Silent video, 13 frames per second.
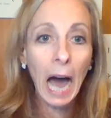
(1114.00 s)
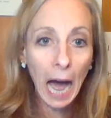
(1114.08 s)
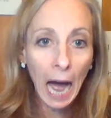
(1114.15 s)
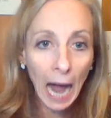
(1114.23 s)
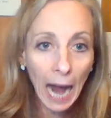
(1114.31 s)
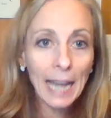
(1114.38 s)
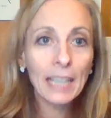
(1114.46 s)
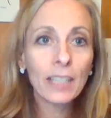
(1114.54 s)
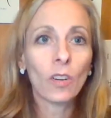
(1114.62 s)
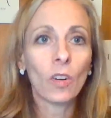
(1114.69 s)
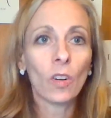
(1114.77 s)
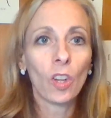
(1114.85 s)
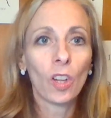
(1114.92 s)

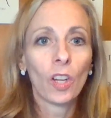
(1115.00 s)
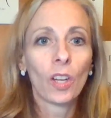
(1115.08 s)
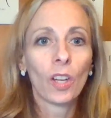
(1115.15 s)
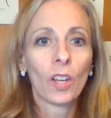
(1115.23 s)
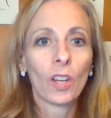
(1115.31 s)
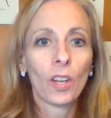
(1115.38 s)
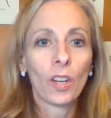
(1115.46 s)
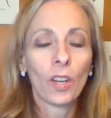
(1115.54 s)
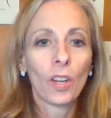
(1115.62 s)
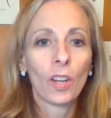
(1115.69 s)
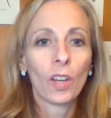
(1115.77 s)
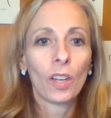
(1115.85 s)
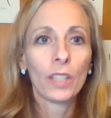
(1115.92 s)
idol
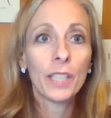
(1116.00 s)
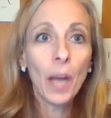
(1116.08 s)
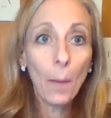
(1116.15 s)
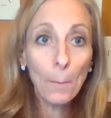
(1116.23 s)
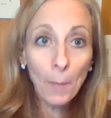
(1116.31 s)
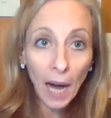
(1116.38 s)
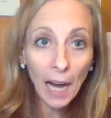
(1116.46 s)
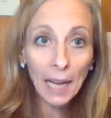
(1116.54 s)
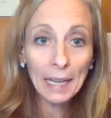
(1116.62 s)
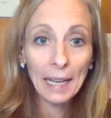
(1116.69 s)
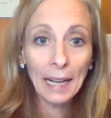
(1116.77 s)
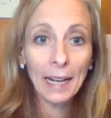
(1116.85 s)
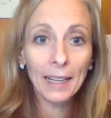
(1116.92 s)

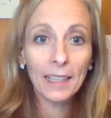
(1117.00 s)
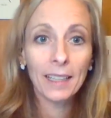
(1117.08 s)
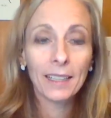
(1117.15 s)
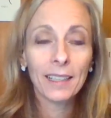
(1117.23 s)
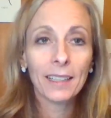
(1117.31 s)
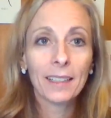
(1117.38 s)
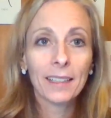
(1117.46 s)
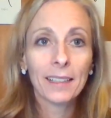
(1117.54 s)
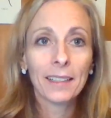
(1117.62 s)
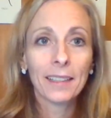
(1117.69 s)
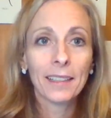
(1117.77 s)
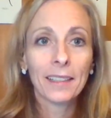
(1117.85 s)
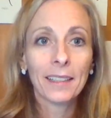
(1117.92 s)
demonic
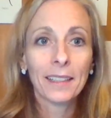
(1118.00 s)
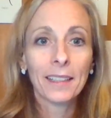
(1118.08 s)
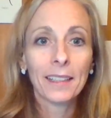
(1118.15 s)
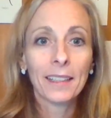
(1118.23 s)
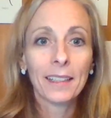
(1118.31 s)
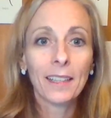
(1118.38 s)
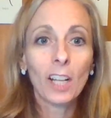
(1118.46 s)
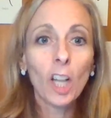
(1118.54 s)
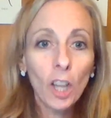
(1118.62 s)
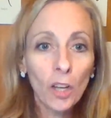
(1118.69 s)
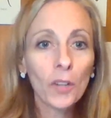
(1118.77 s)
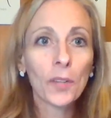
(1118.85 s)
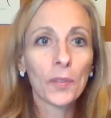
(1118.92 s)

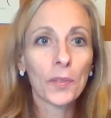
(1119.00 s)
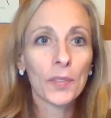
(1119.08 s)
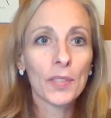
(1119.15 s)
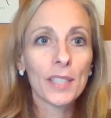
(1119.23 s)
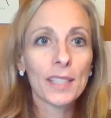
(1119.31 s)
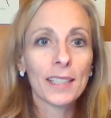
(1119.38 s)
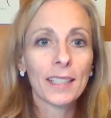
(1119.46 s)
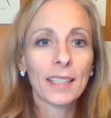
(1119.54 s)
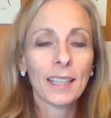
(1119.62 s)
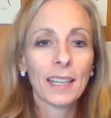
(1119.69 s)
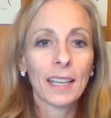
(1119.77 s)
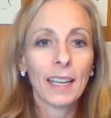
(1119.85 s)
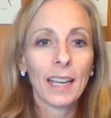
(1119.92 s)
clothes
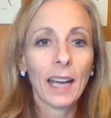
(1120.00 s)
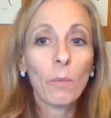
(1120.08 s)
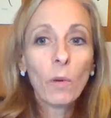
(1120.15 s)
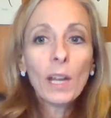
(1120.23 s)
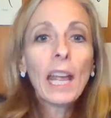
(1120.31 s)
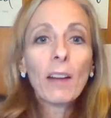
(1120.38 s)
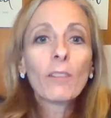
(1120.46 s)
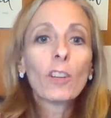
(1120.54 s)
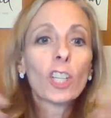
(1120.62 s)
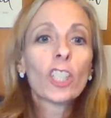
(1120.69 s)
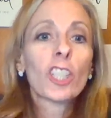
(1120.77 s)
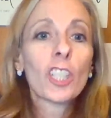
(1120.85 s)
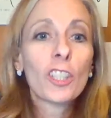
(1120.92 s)
and we have
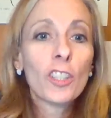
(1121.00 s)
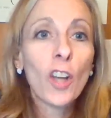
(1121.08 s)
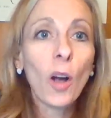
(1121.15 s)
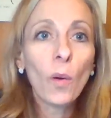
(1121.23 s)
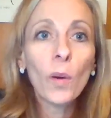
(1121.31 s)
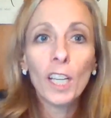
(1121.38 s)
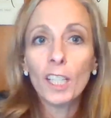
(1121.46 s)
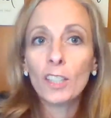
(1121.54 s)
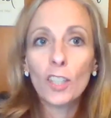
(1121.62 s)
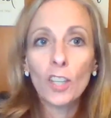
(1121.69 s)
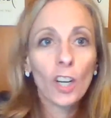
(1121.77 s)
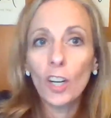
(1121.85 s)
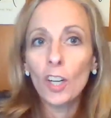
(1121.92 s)
christians going to
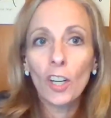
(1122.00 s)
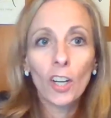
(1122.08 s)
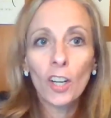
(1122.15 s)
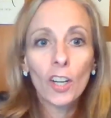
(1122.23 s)
her